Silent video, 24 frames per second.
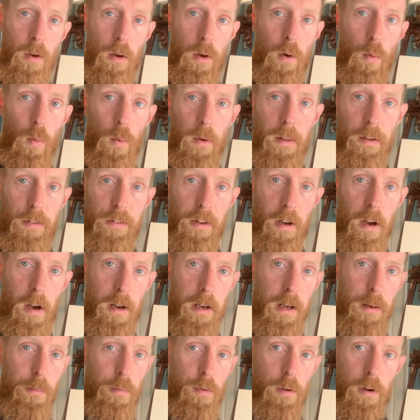with a tiny
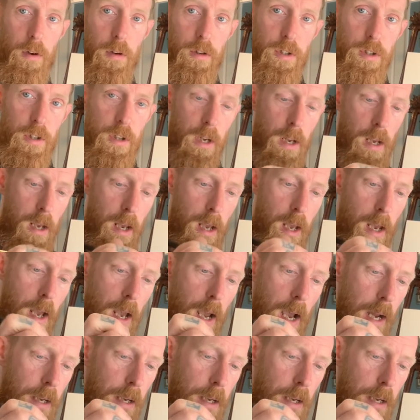brush and